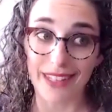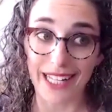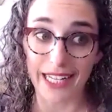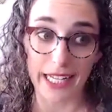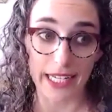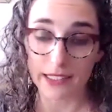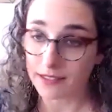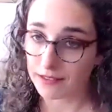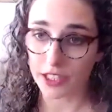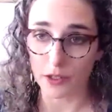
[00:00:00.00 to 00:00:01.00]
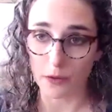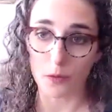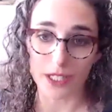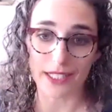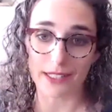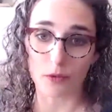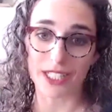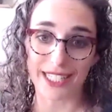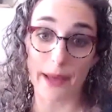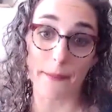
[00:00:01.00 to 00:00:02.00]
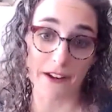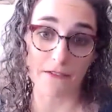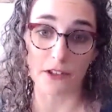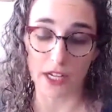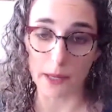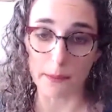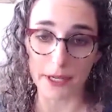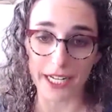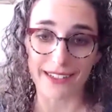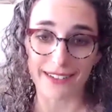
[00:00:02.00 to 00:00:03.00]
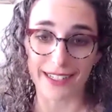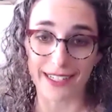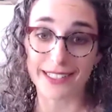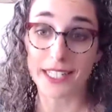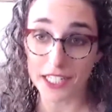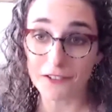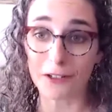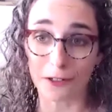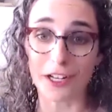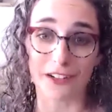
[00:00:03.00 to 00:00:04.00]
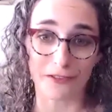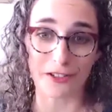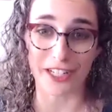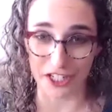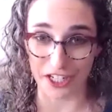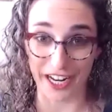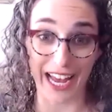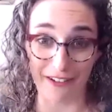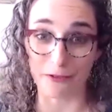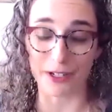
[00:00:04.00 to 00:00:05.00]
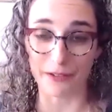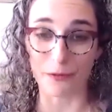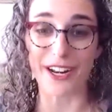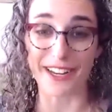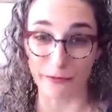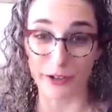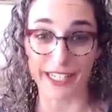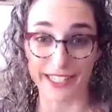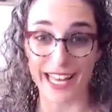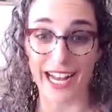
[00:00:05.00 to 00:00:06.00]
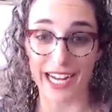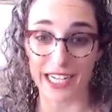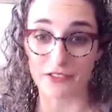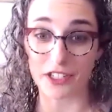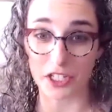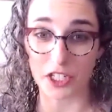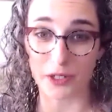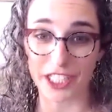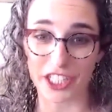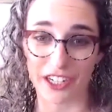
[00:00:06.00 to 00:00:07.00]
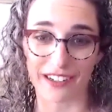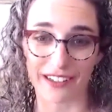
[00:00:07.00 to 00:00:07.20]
And, what does that mean for the company? And it's a difficult conversation to have when it's that kind of a situation.